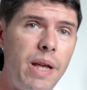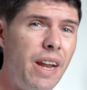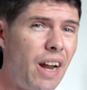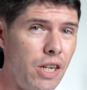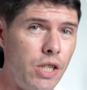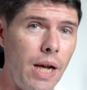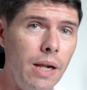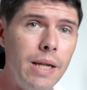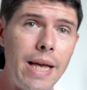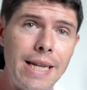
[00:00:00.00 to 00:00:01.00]
in a
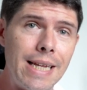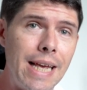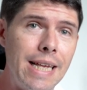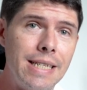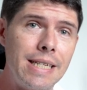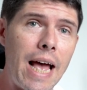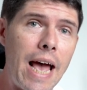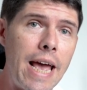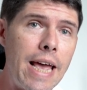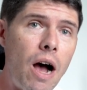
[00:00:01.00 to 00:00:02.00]
nutshell, it is
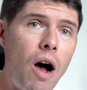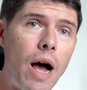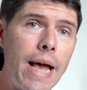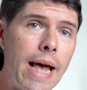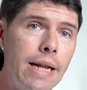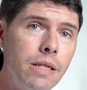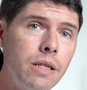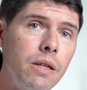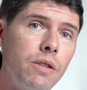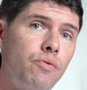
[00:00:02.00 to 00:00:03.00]
a
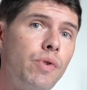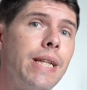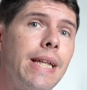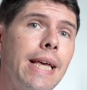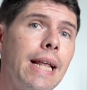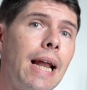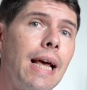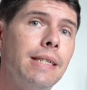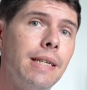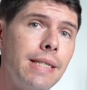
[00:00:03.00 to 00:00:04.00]
high-end 3D
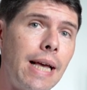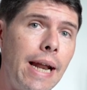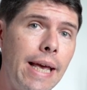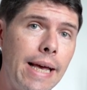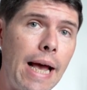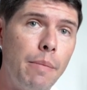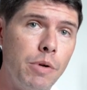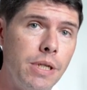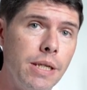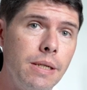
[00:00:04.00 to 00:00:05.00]
laser scanning
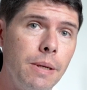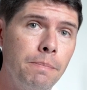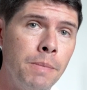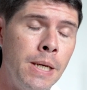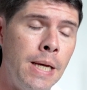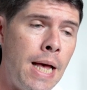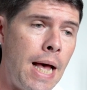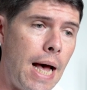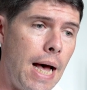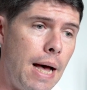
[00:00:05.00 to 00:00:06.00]
camera system.
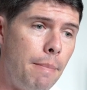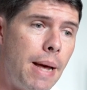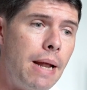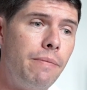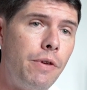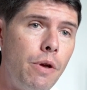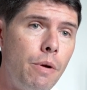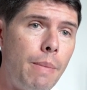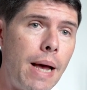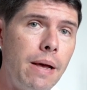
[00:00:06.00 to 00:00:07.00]
Many of
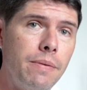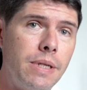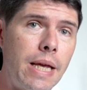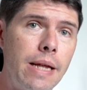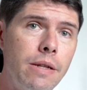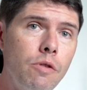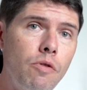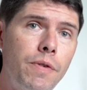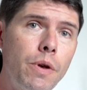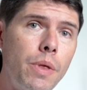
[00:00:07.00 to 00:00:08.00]
you may have seen the
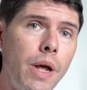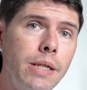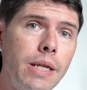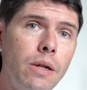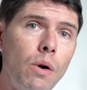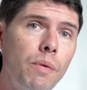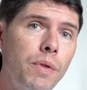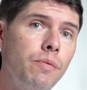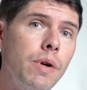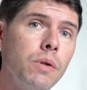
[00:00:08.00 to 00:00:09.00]
review that I did of
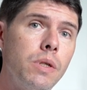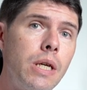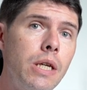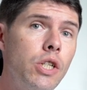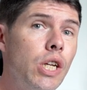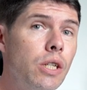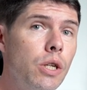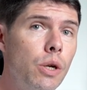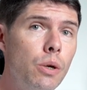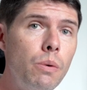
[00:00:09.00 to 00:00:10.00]
the Realsee
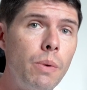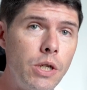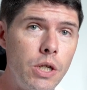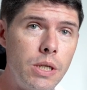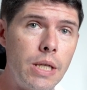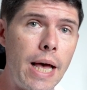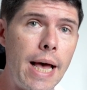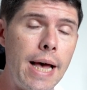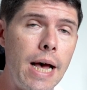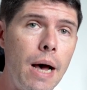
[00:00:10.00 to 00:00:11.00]
G2, which is
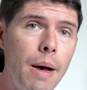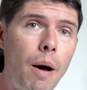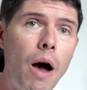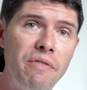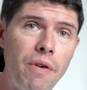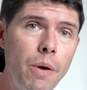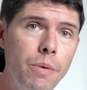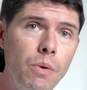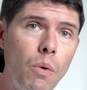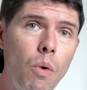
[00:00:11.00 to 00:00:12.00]
their
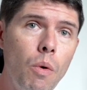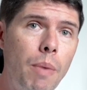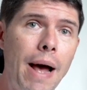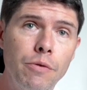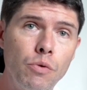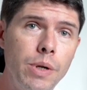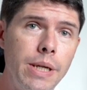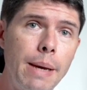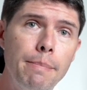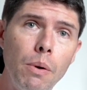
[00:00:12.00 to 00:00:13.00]
iPhone or
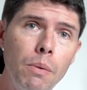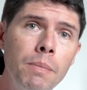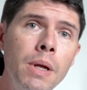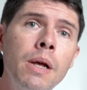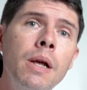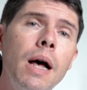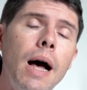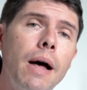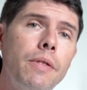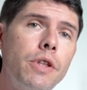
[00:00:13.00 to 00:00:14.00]
Android gimbal
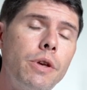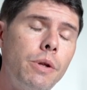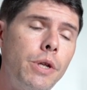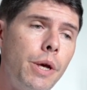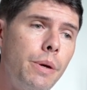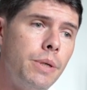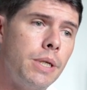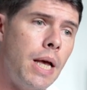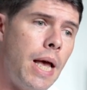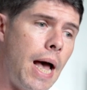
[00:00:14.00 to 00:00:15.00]
that you can use,